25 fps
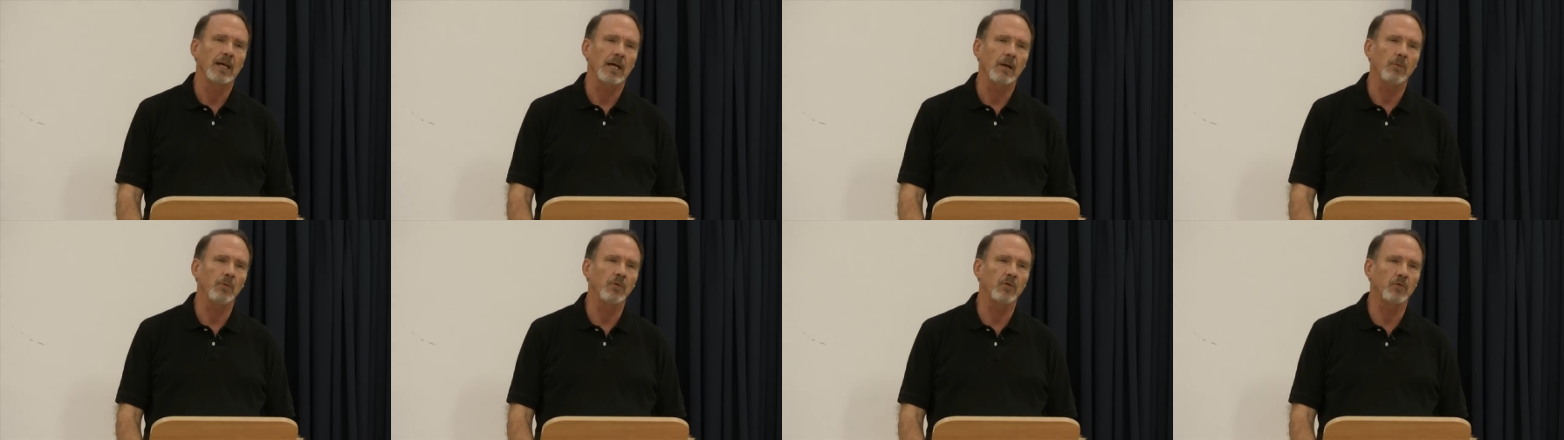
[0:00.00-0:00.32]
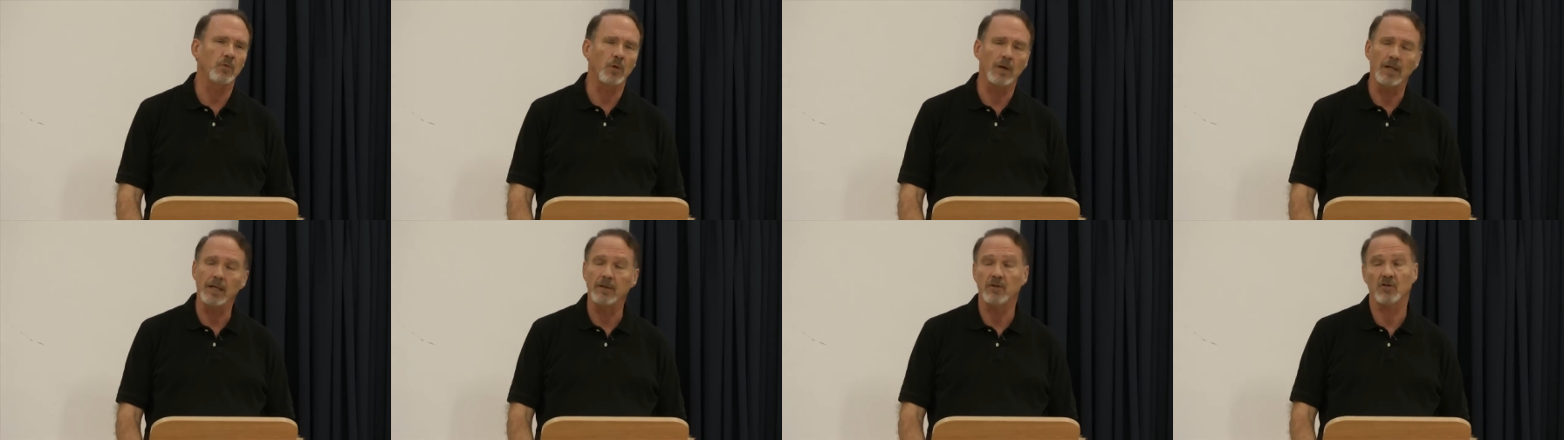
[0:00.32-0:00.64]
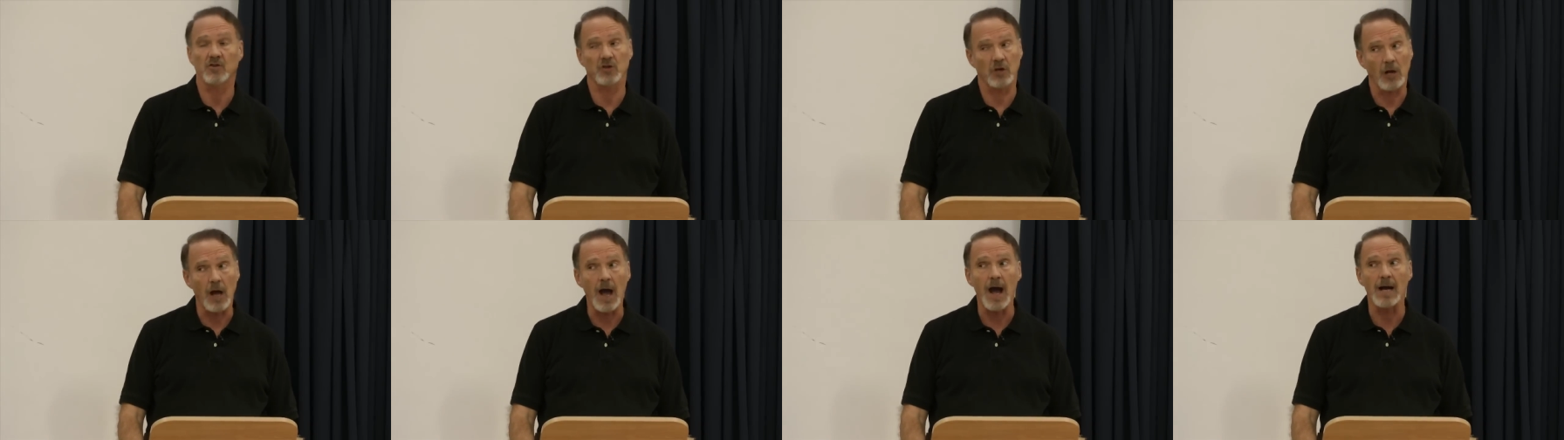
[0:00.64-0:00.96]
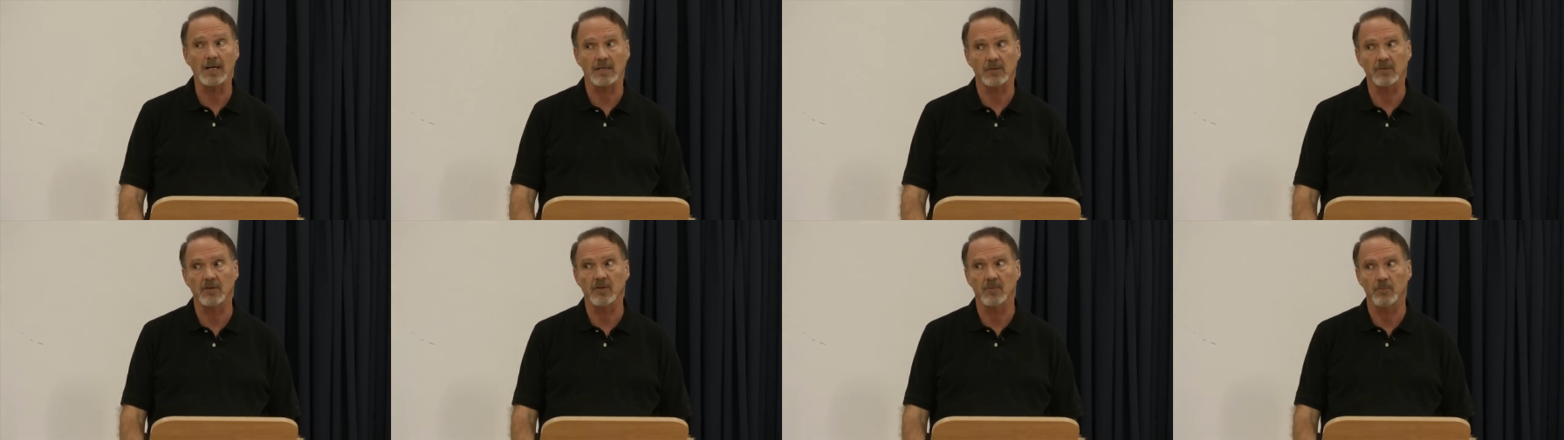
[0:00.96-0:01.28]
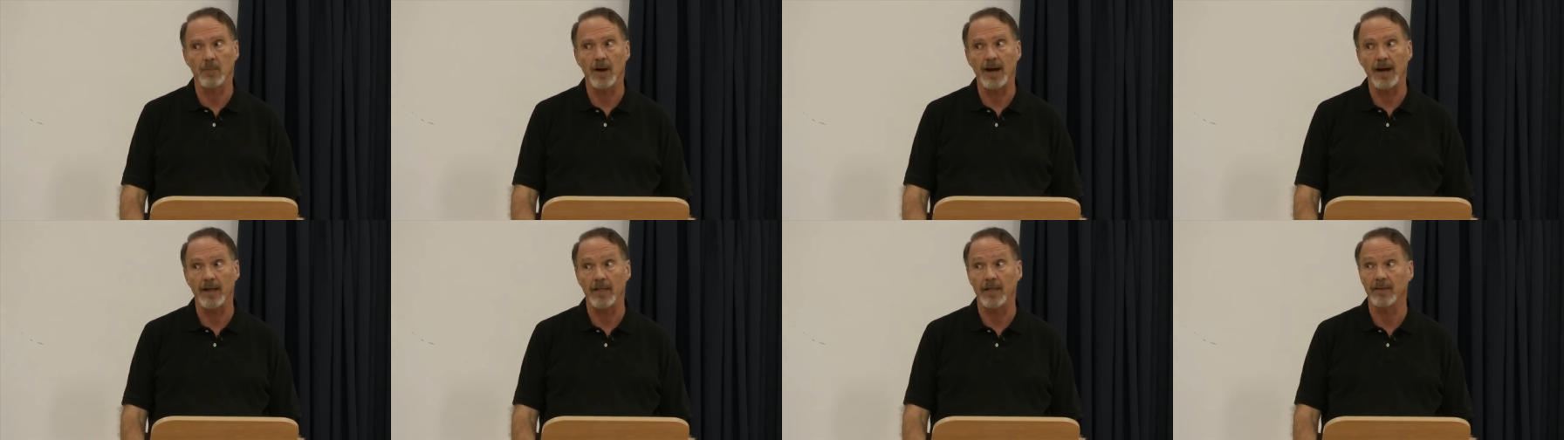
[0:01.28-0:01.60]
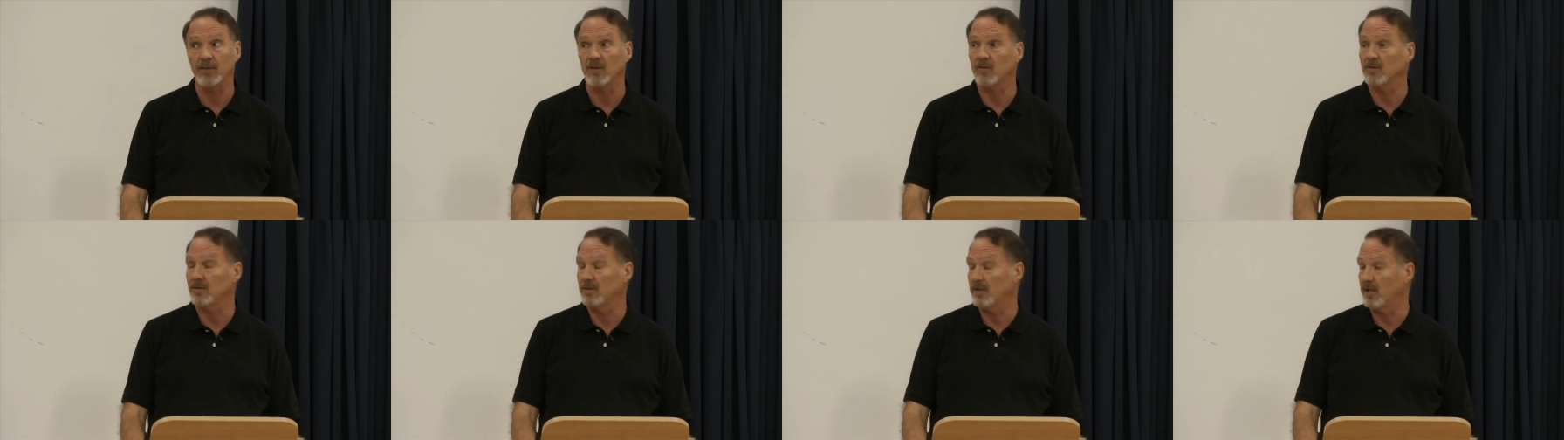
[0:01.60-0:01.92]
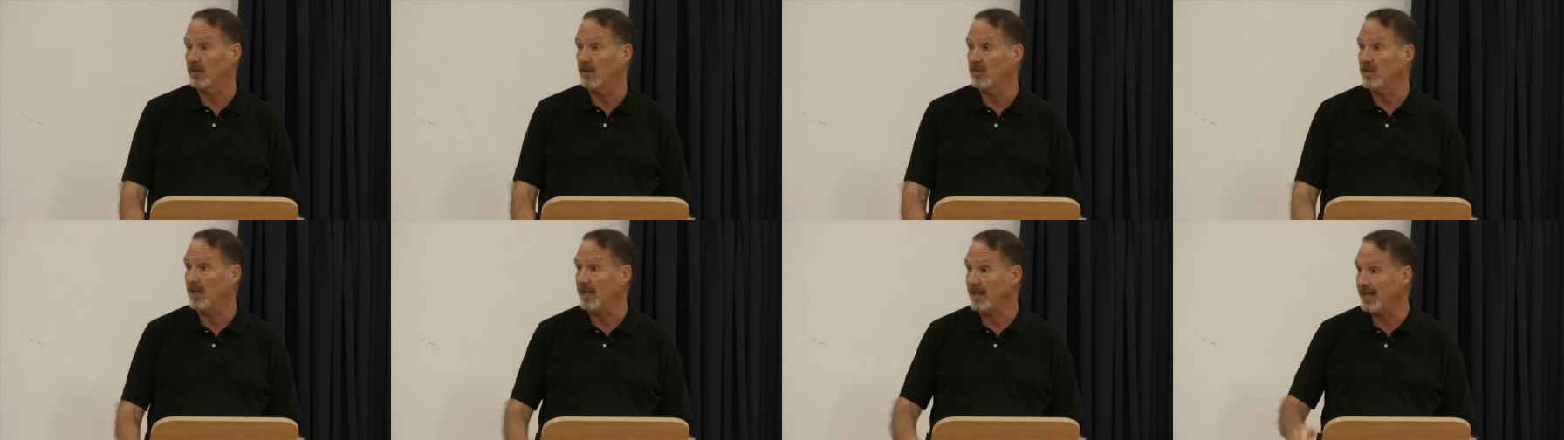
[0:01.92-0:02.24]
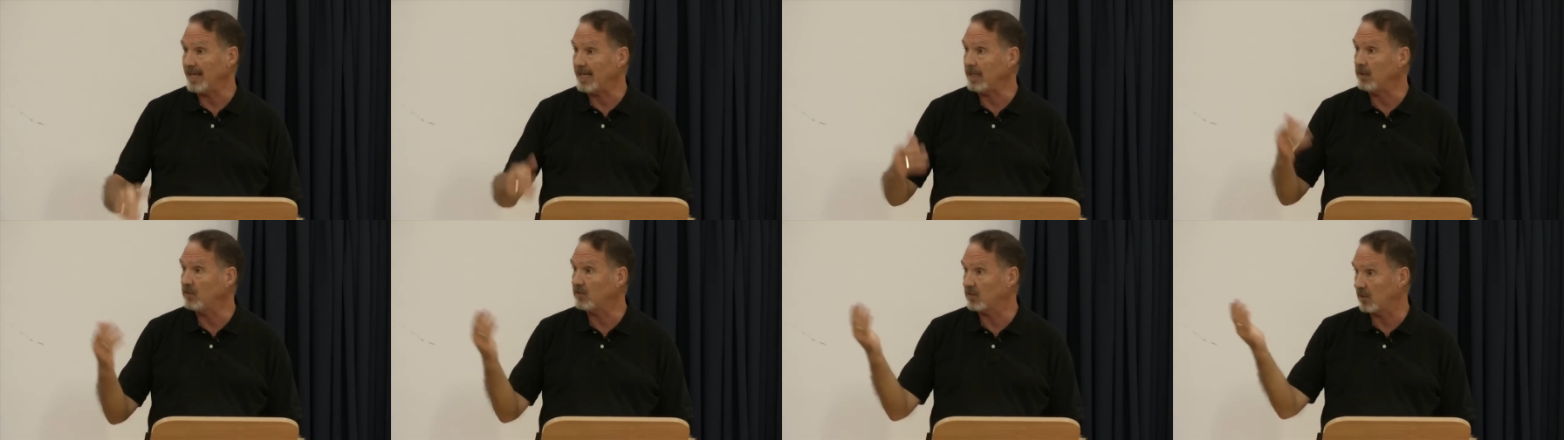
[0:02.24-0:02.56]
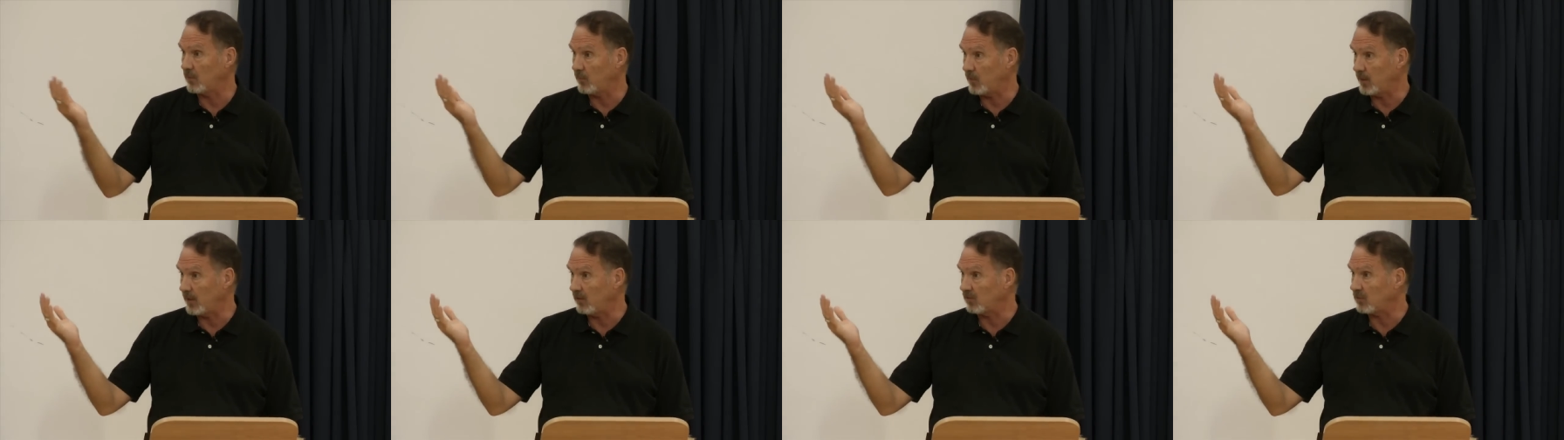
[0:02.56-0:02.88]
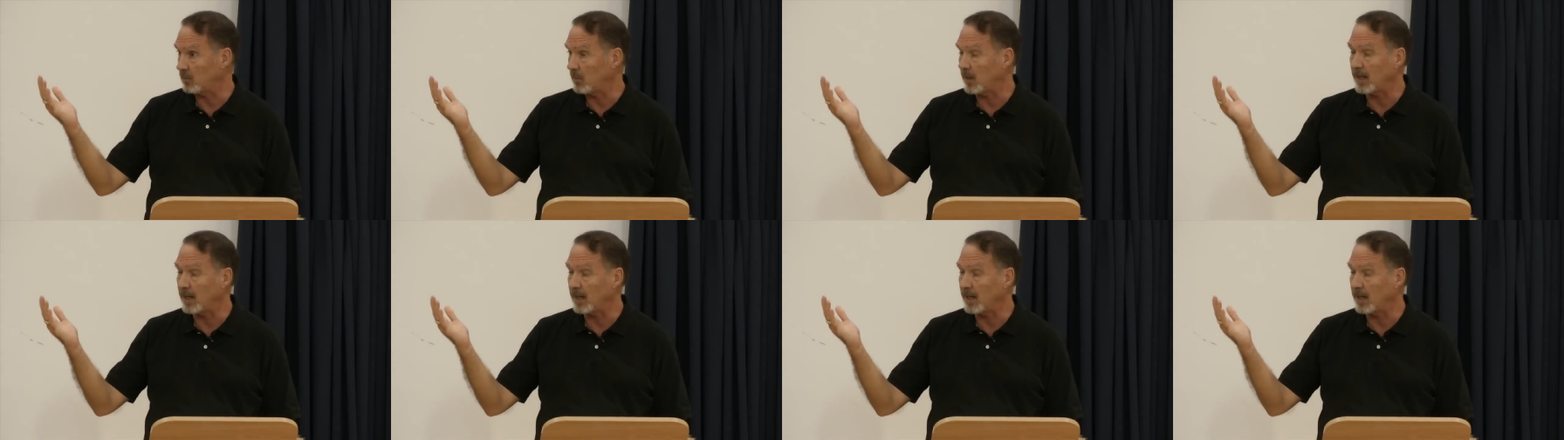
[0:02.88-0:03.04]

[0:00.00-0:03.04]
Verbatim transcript: I was really shocked by the ease of this,